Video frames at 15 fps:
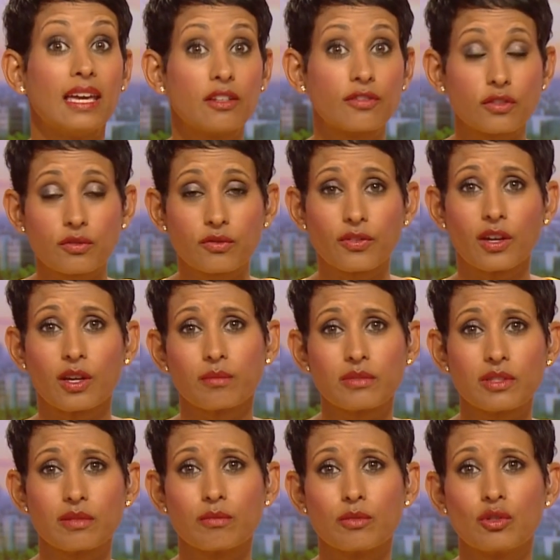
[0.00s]
If
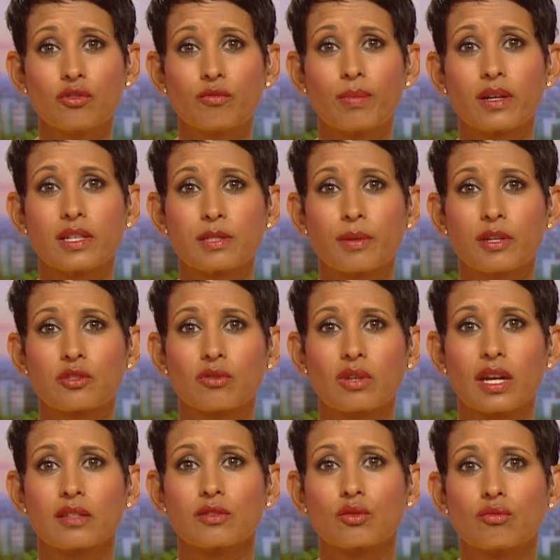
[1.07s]
confirmed, the move by special
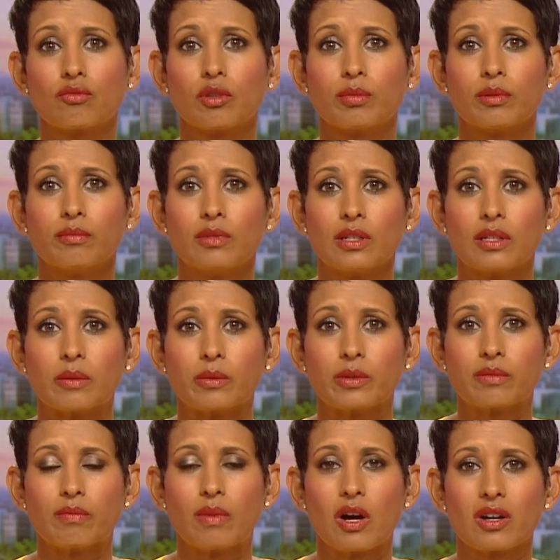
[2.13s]
counsel Robert Mueller
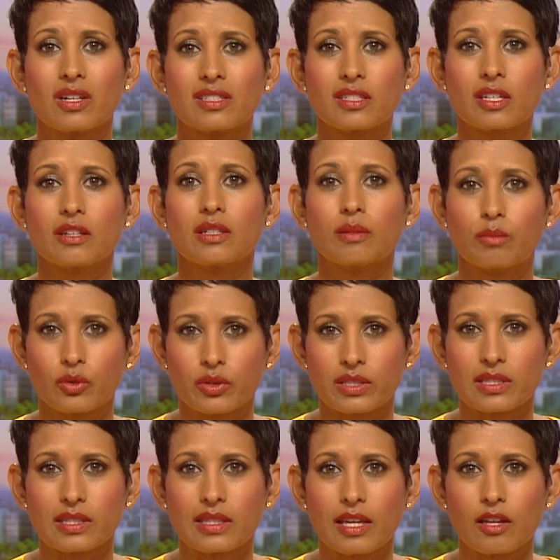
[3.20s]
would mark a turning
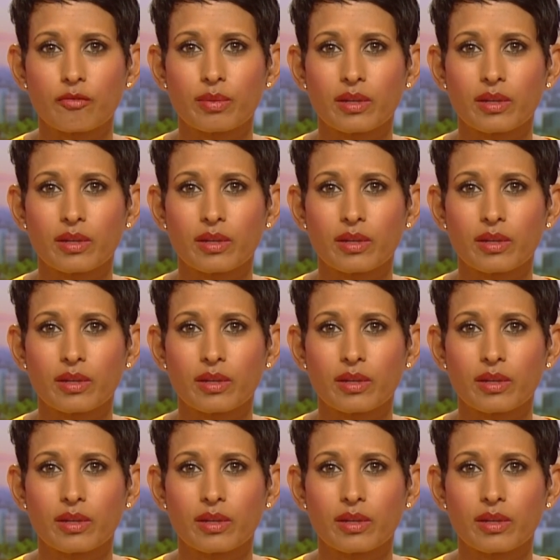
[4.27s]
point in the